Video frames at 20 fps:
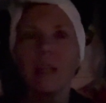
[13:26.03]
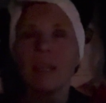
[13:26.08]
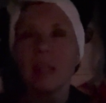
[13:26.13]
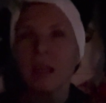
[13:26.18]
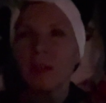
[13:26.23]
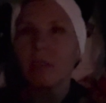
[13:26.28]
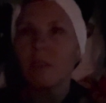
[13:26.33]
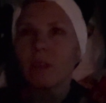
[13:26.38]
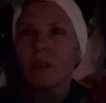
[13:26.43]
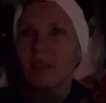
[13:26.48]

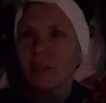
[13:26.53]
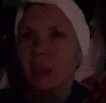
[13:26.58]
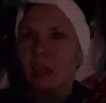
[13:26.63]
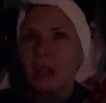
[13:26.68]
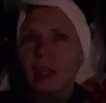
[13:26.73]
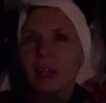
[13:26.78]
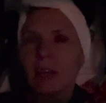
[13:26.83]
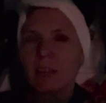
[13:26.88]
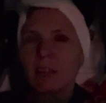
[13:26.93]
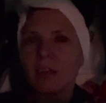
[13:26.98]
Yeah,
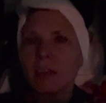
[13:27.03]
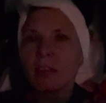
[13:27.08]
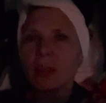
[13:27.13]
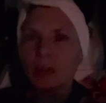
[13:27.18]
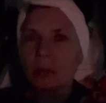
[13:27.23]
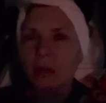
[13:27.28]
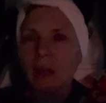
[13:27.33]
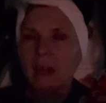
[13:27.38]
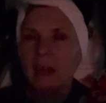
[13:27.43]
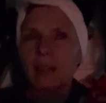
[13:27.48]
Sinclair is
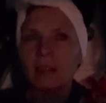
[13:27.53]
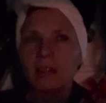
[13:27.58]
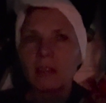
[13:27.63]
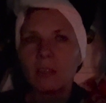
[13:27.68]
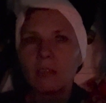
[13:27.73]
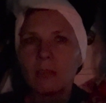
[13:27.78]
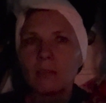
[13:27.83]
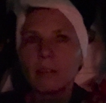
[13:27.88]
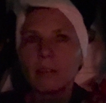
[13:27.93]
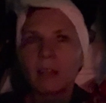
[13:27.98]

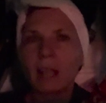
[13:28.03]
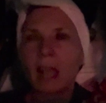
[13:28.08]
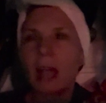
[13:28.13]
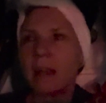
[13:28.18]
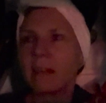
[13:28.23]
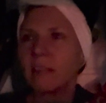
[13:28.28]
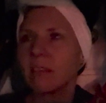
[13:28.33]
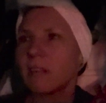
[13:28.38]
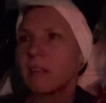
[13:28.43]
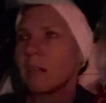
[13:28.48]
292 for the
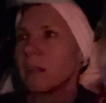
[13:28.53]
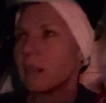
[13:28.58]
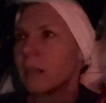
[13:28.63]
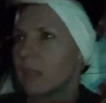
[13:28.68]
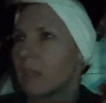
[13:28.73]
gas.